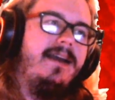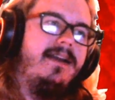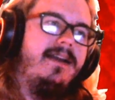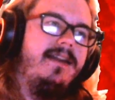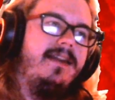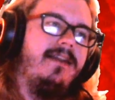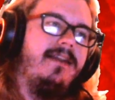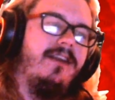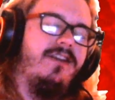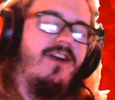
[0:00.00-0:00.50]

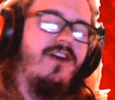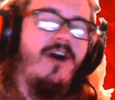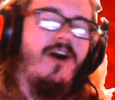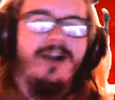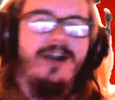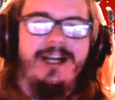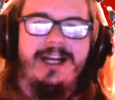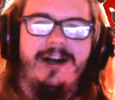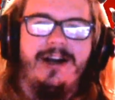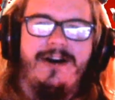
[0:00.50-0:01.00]
the
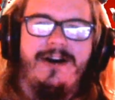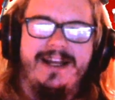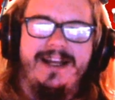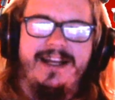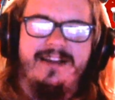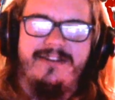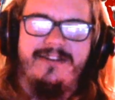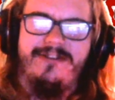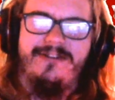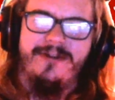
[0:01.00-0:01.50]
target
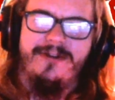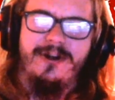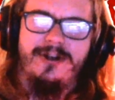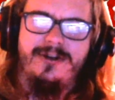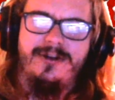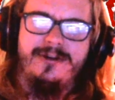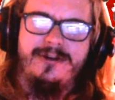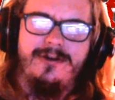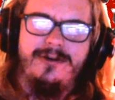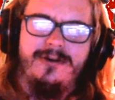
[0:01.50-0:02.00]
audience for
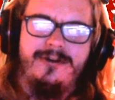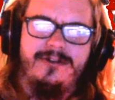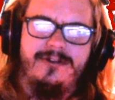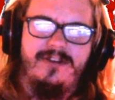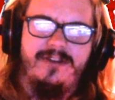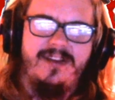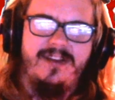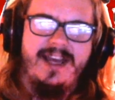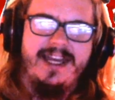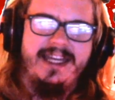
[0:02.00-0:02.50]
Google
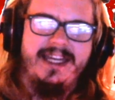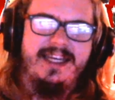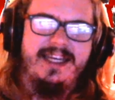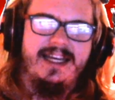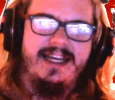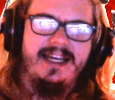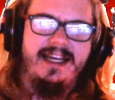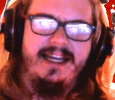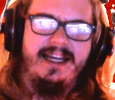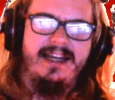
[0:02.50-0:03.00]

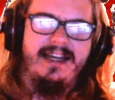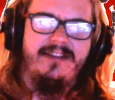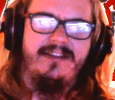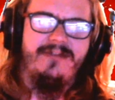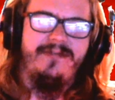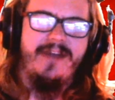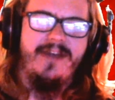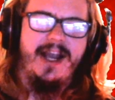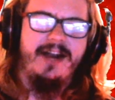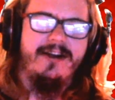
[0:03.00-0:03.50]
Stadia is
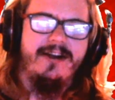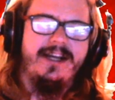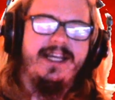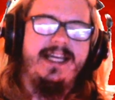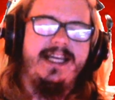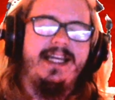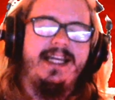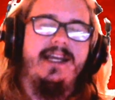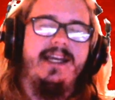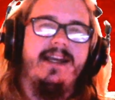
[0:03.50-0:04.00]

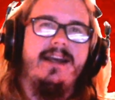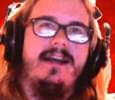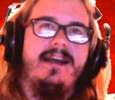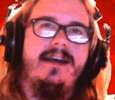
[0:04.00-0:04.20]
very